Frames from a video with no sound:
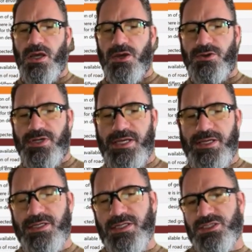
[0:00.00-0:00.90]

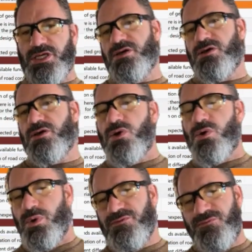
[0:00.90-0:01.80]
Okay, so
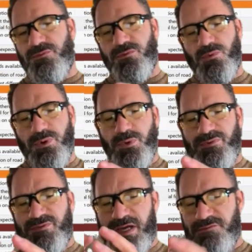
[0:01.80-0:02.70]
we've
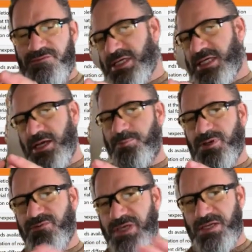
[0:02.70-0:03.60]
covered a
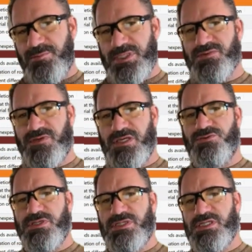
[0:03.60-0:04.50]
couple of elements of
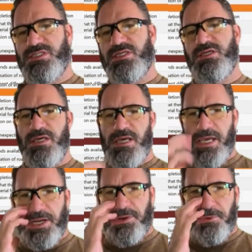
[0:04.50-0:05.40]
KEY360,
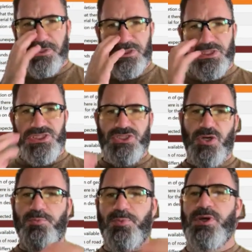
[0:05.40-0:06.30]
and I want to
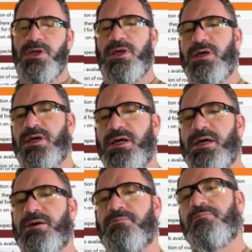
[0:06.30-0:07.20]
stop.
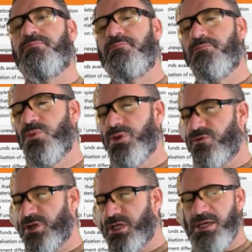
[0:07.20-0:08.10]
We've
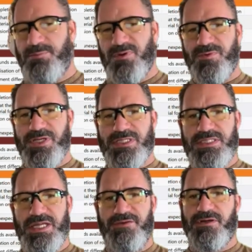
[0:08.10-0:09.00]
got a couple of minutes
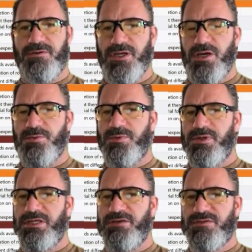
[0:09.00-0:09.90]
left. I'm going to
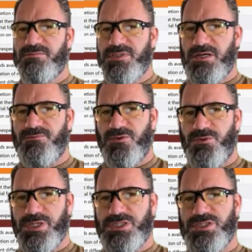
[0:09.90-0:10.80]
leave some time for
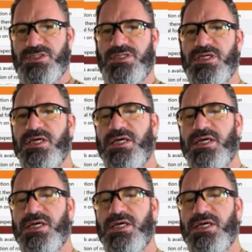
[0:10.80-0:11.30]
questions,